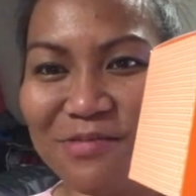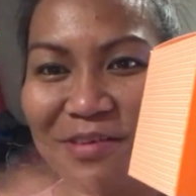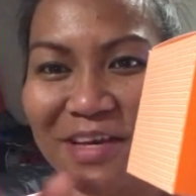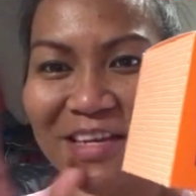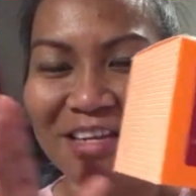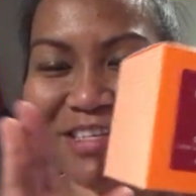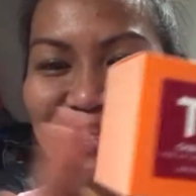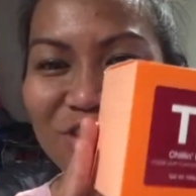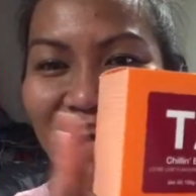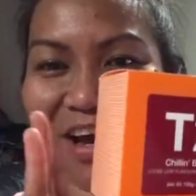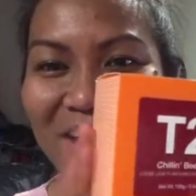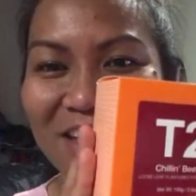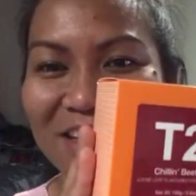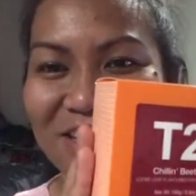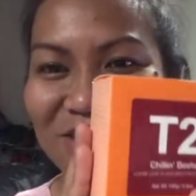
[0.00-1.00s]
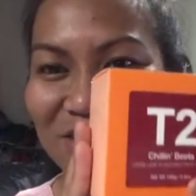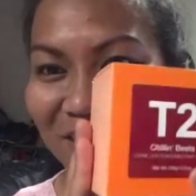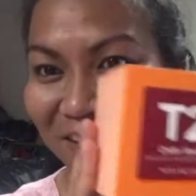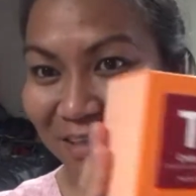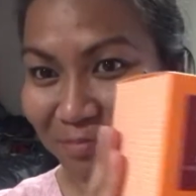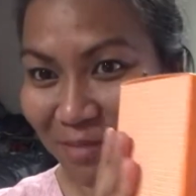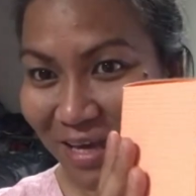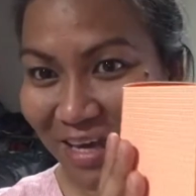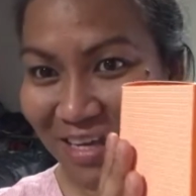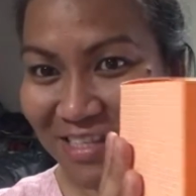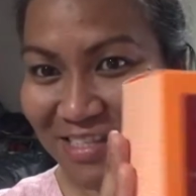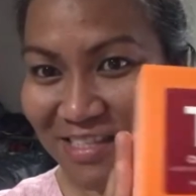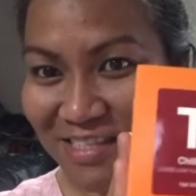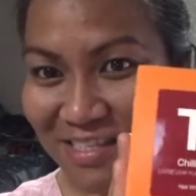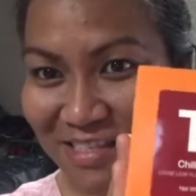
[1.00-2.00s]
we're gonna try the chillin'
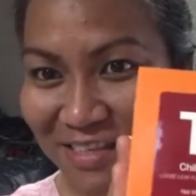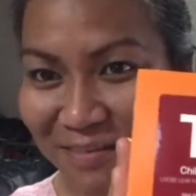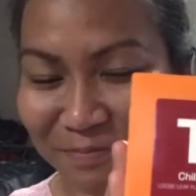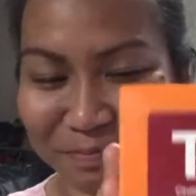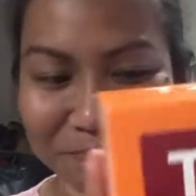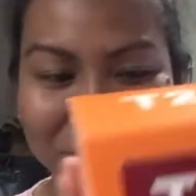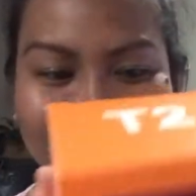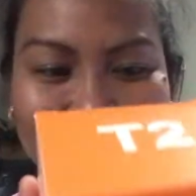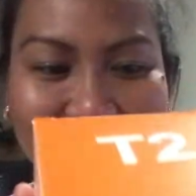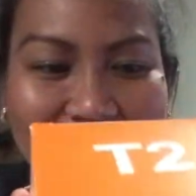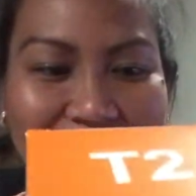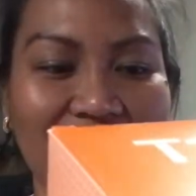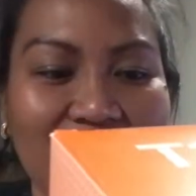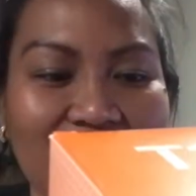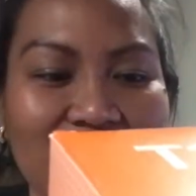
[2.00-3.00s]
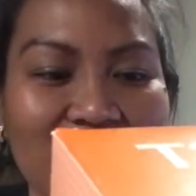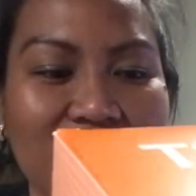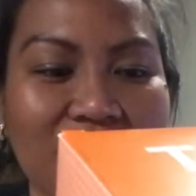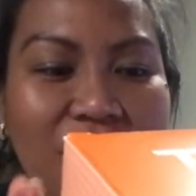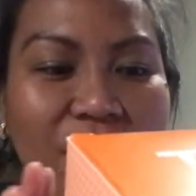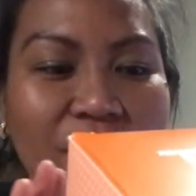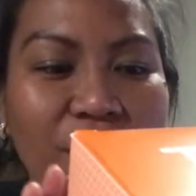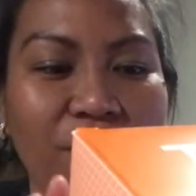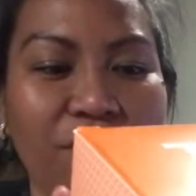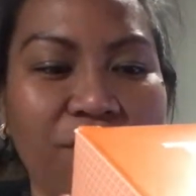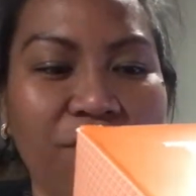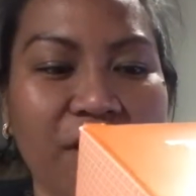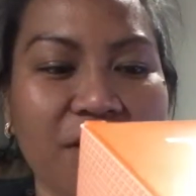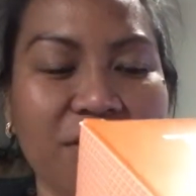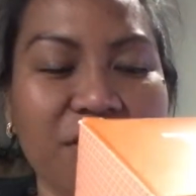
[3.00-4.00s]
beets. It's
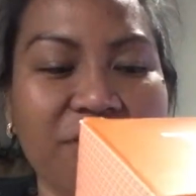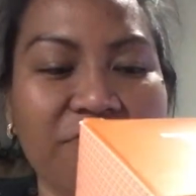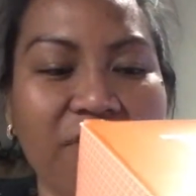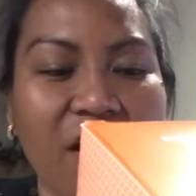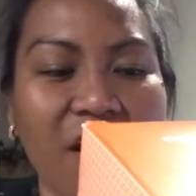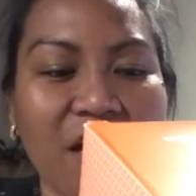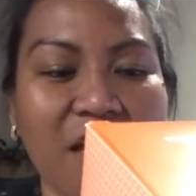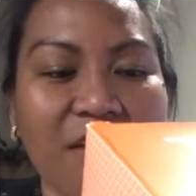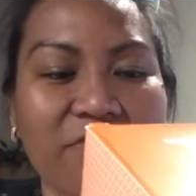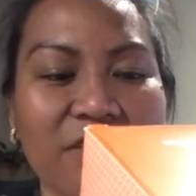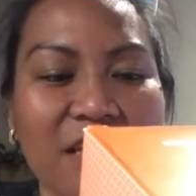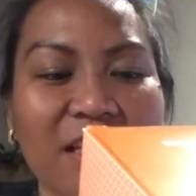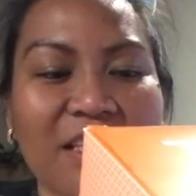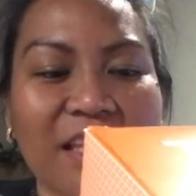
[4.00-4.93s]
veggie vibes and